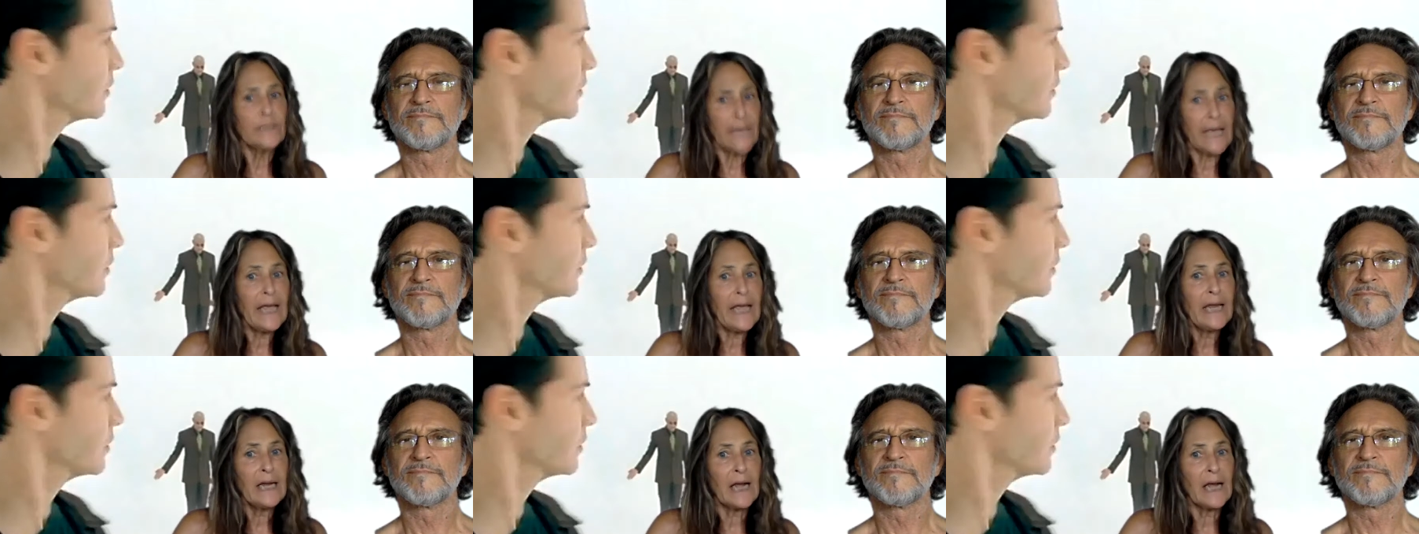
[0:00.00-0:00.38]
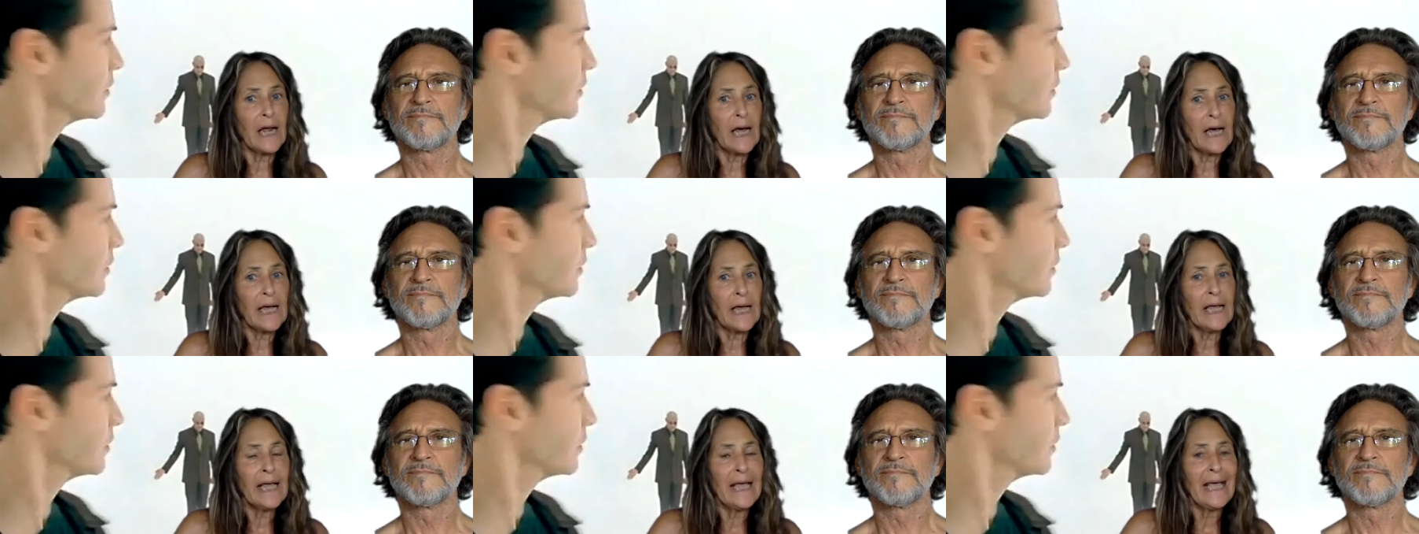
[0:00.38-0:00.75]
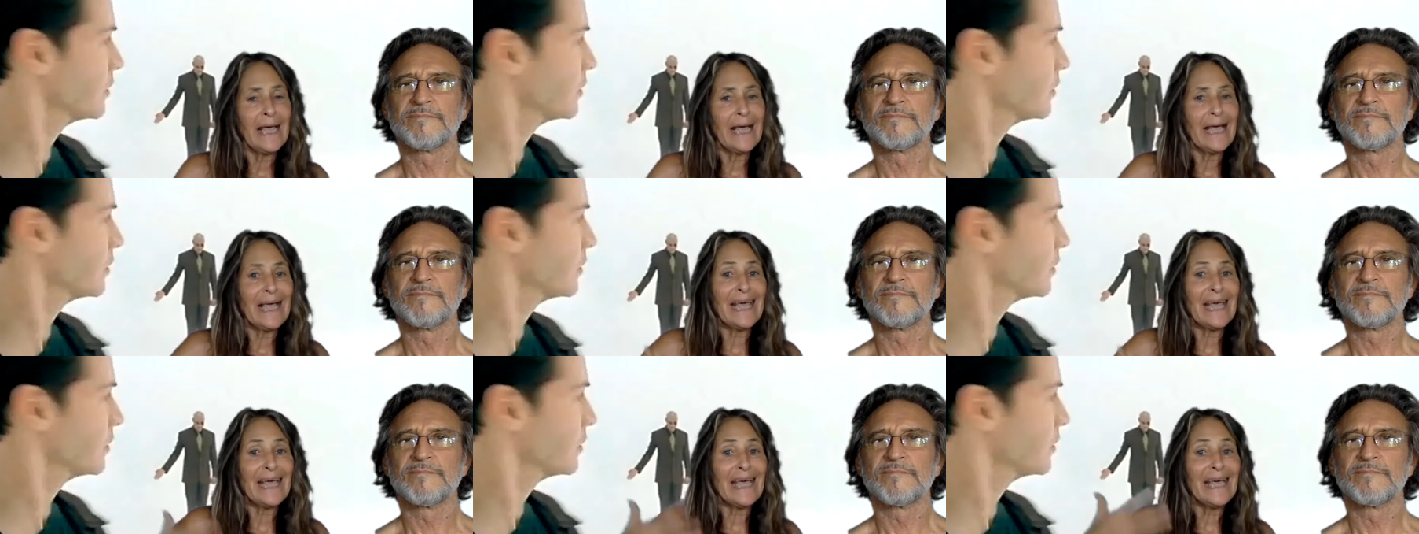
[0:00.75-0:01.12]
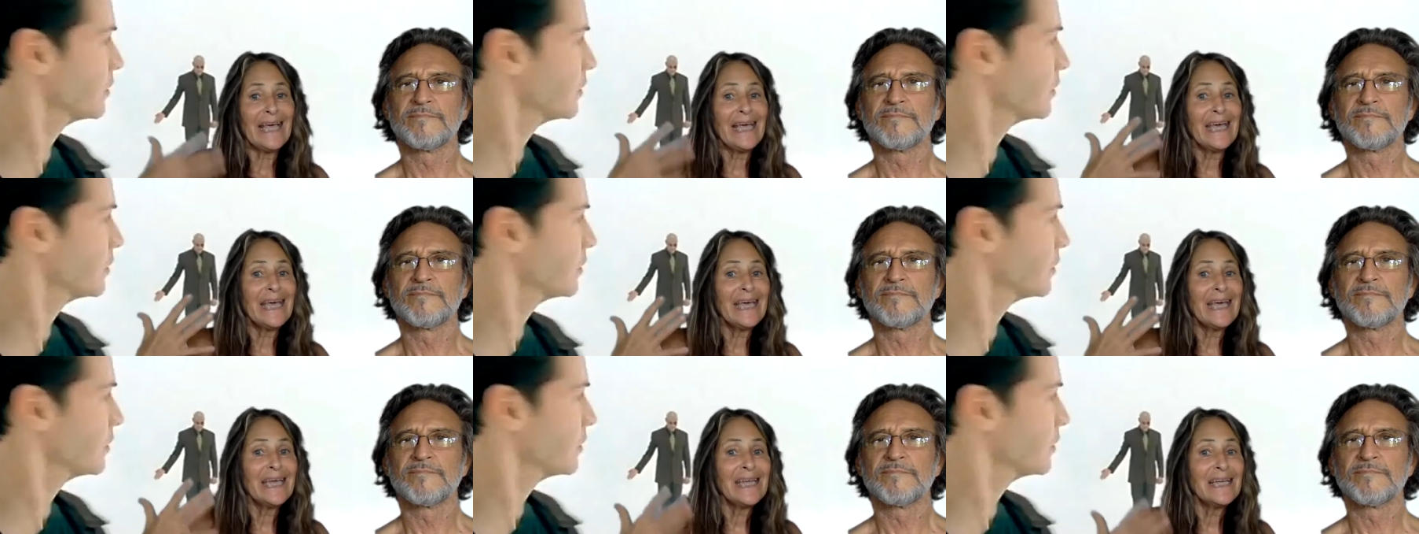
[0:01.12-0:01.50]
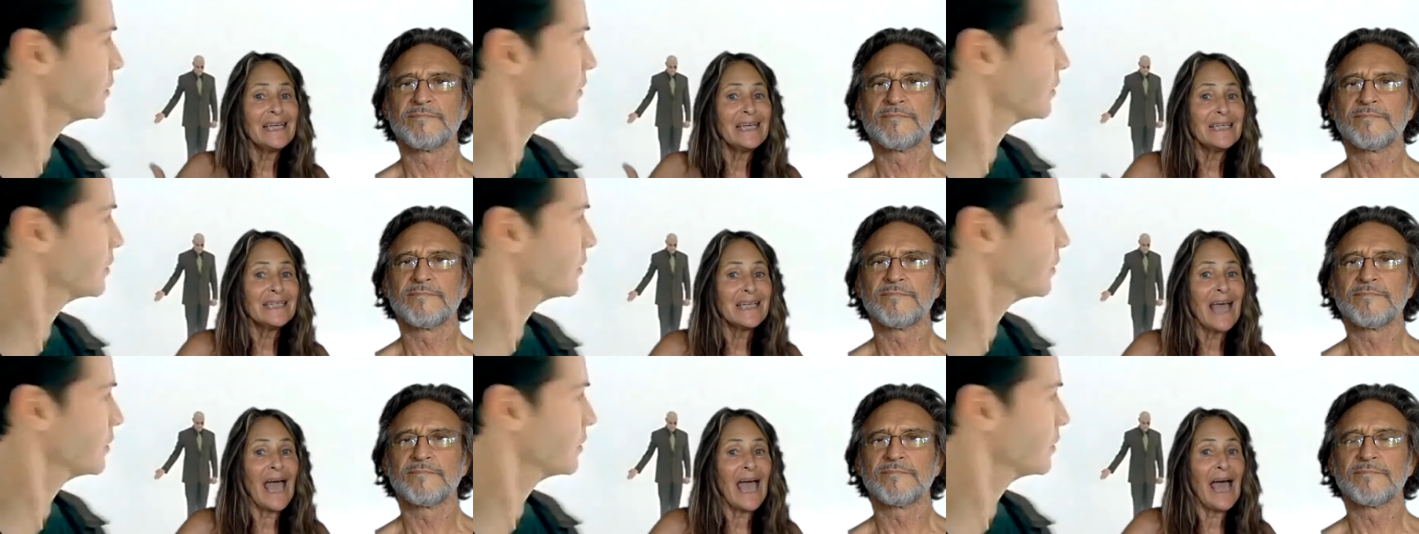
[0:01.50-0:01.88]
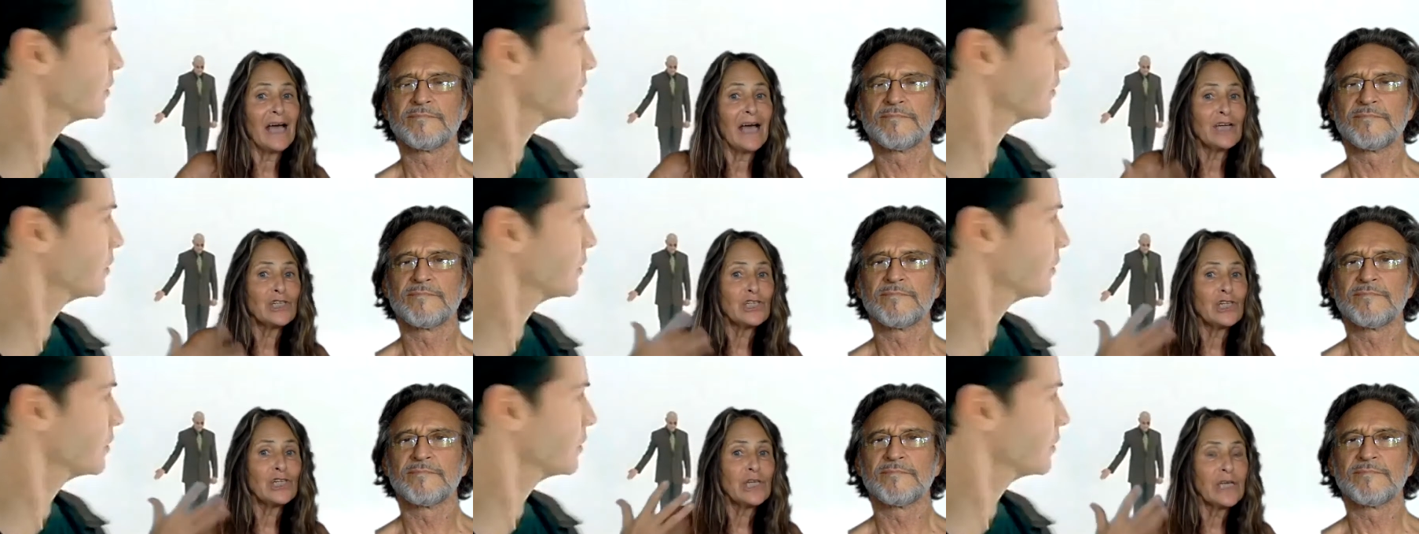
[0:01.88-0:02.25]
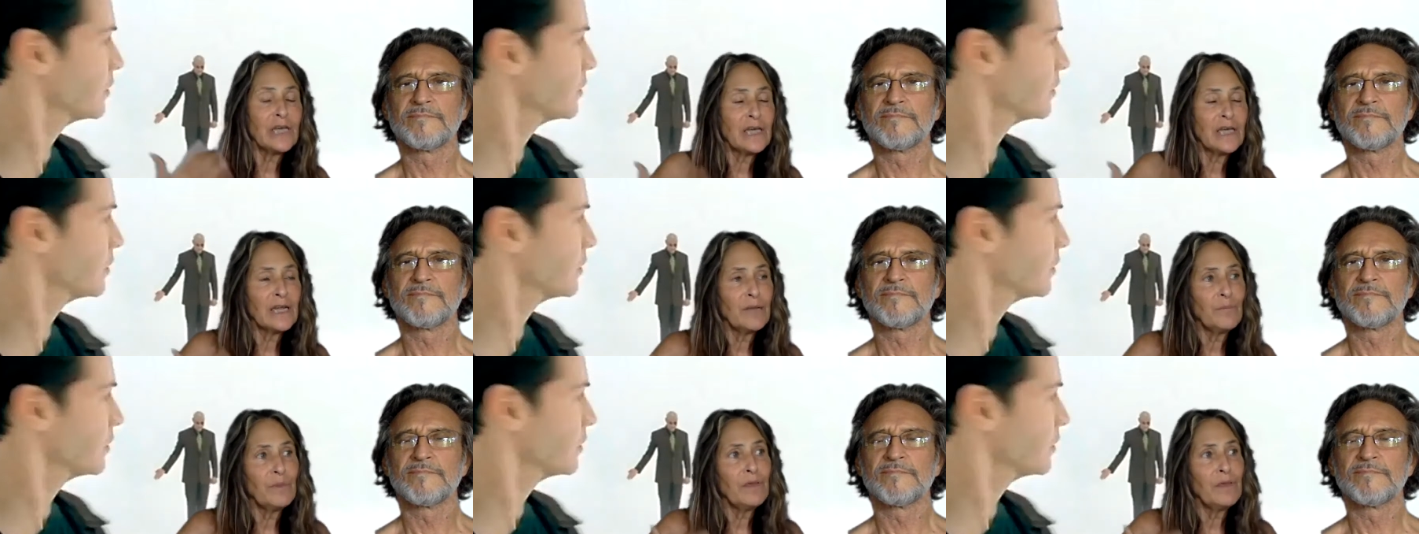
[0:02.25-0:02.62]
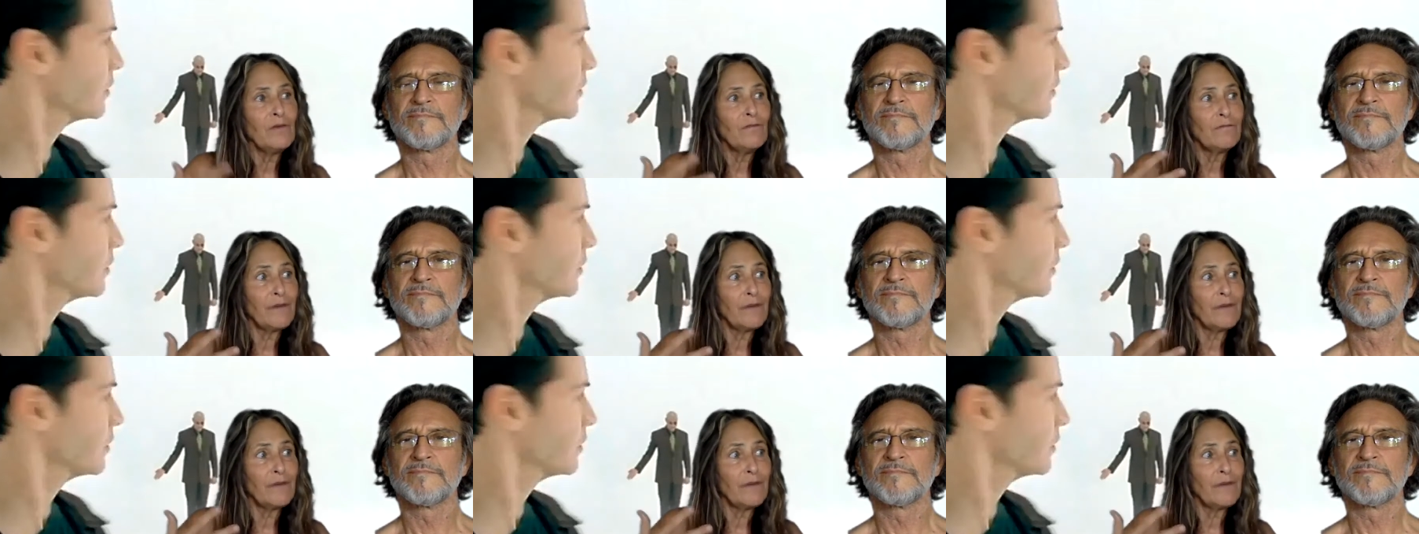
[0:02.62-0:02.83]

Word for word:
Speaker 1: data, it is actually going to be